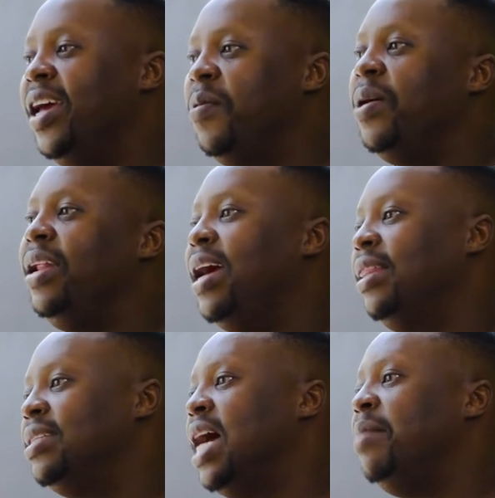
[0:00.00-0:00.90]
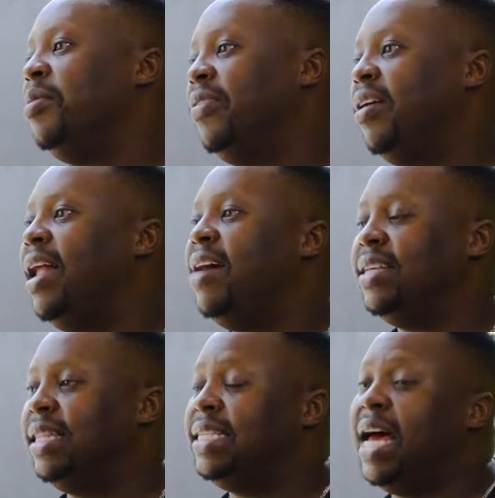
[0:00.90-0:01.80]
And we really had the time of our
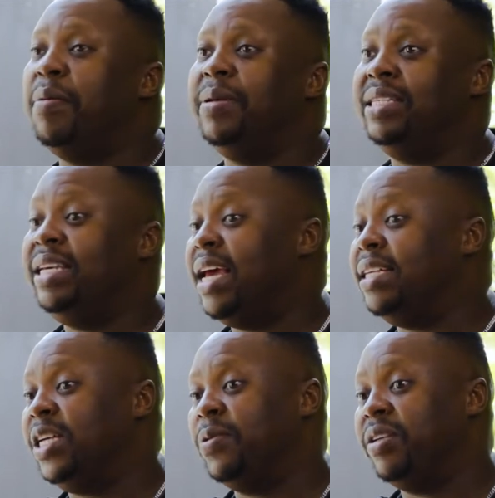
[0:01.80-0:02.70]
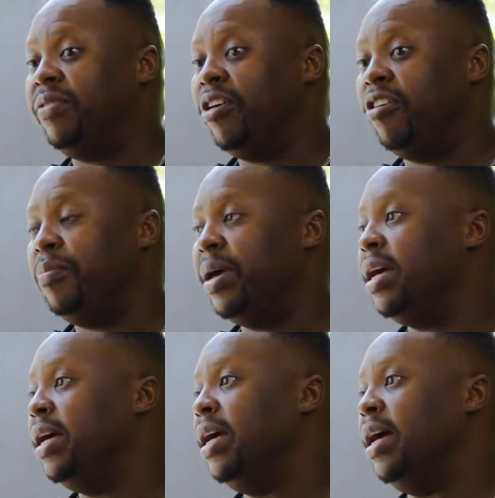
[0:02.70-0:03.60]
lives at the time. I mean, TKZ was a very
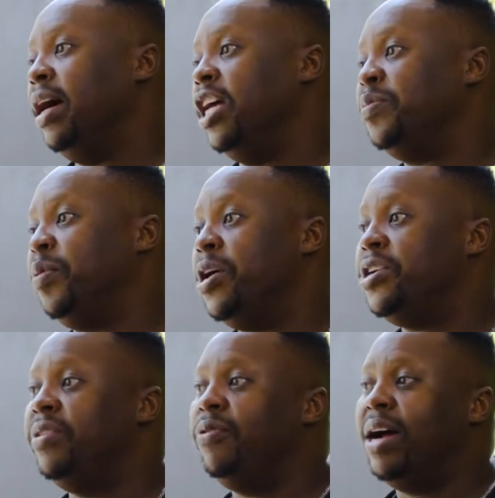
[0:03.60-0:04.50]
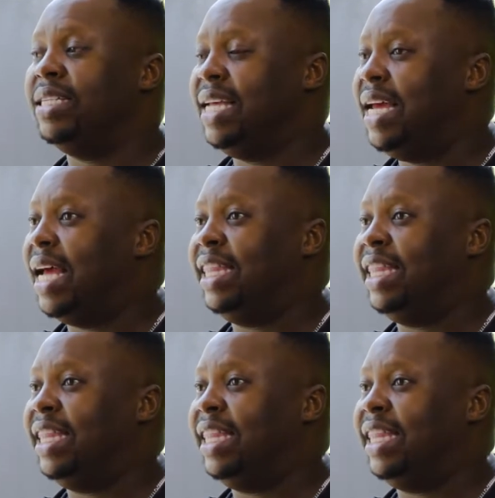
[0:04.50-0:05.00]
big inspiration for us then.